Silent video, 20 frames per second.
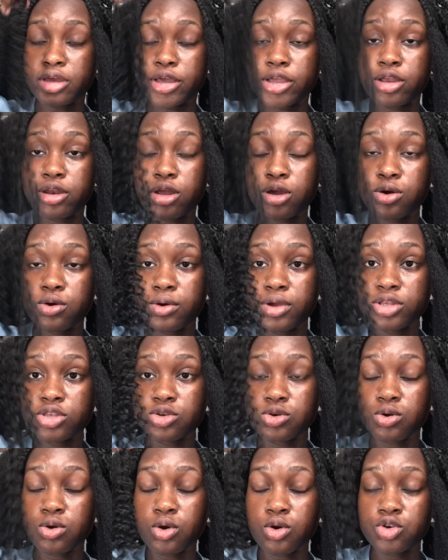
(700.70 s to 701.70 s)
you're not going to
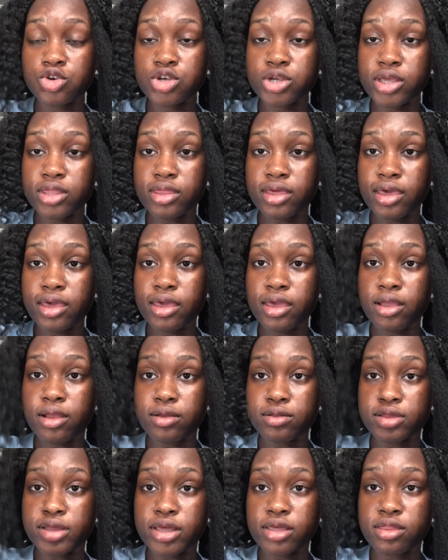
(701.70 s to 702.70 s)
crochet the hair
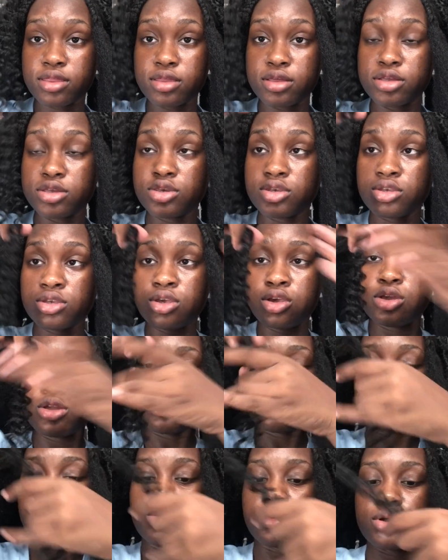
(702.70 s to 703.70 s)
like this.
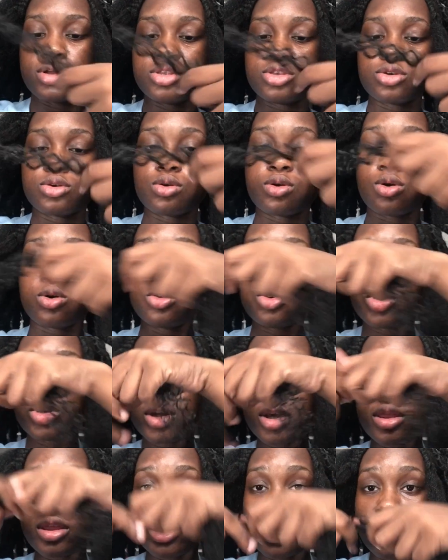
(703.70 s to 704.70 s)
You're going to
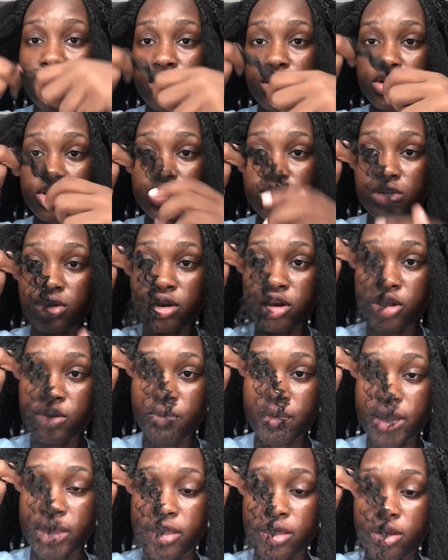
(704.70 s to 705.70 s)
crochet the hair starting
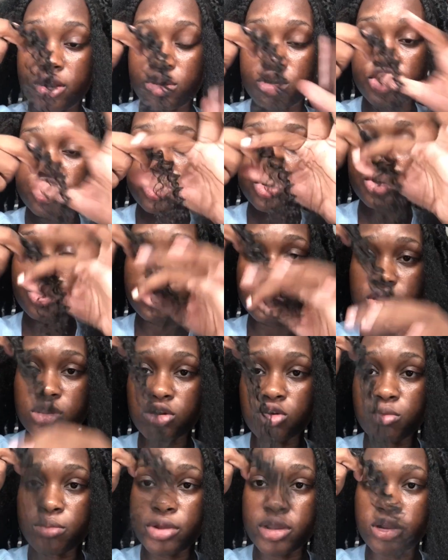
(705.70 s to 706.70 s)
right here, just a
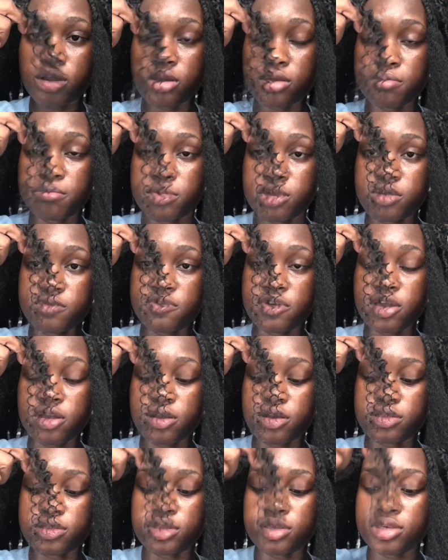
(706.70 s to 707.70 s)
little bit of hair
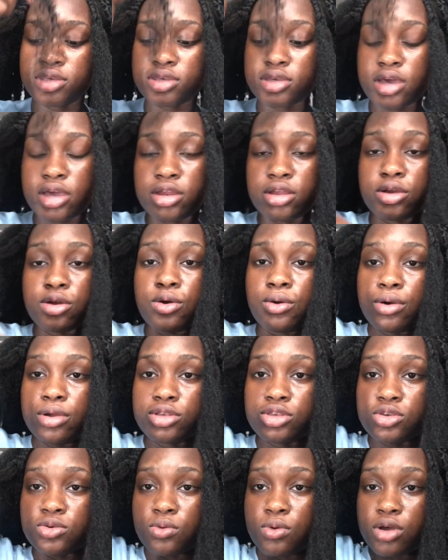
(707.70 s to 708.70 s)
on this side. You're going
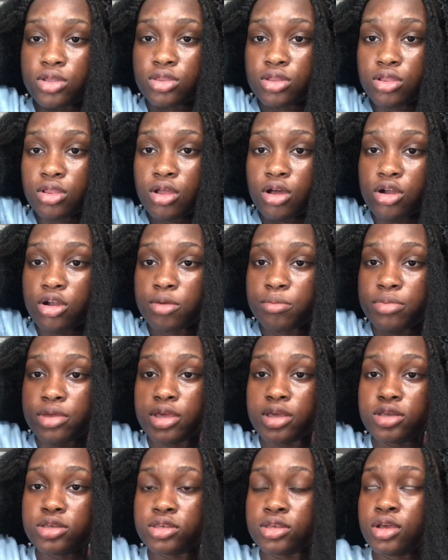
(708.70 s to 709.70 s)
to want the longer
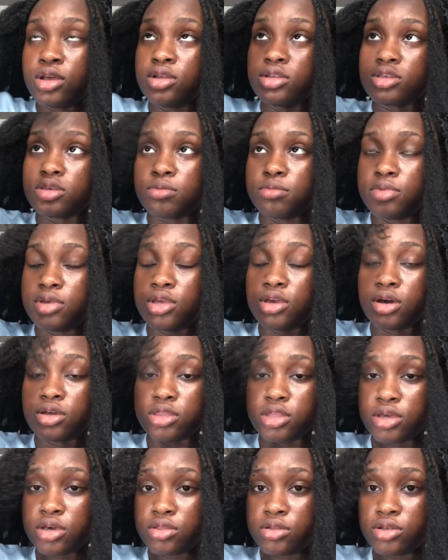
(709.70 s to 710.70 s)
piece to be on
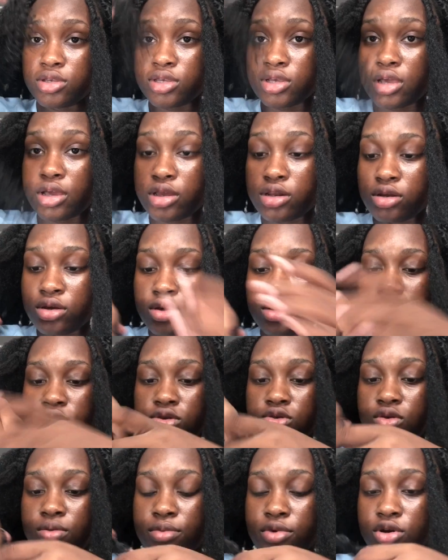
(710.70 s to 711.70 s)
the other side.
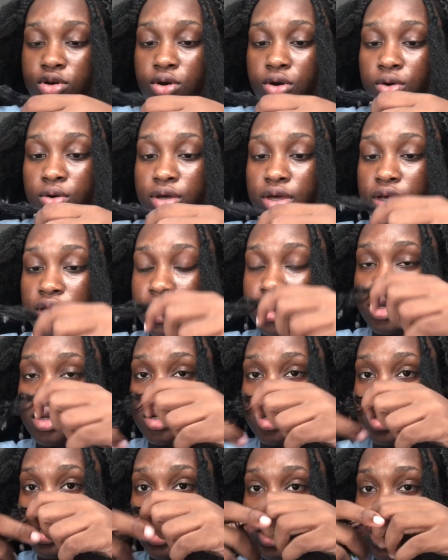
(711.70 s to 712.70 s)
So I'm gonna go ahead
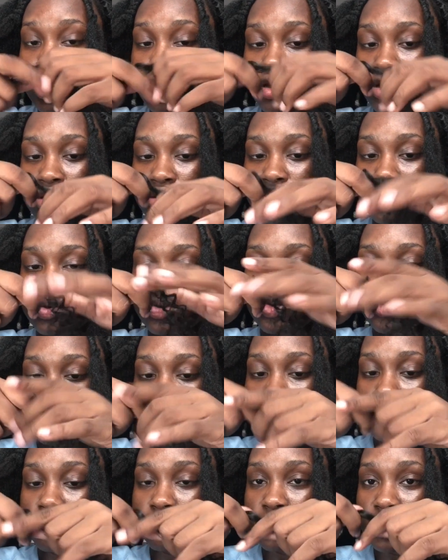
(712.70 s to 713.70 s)
and take the
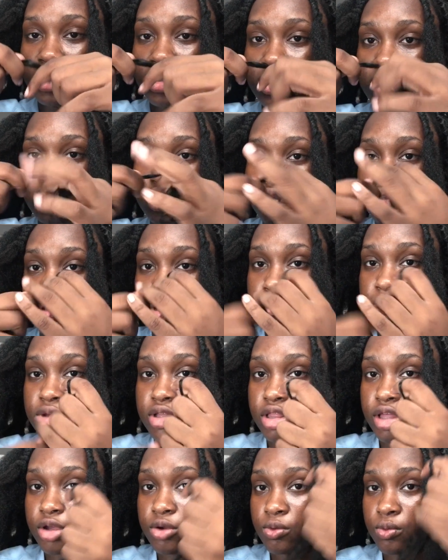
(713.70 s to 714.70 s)
shorter piece and stop it
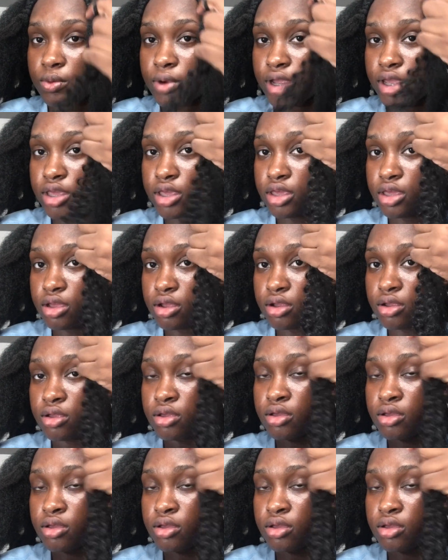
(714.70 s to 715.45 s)
like right here,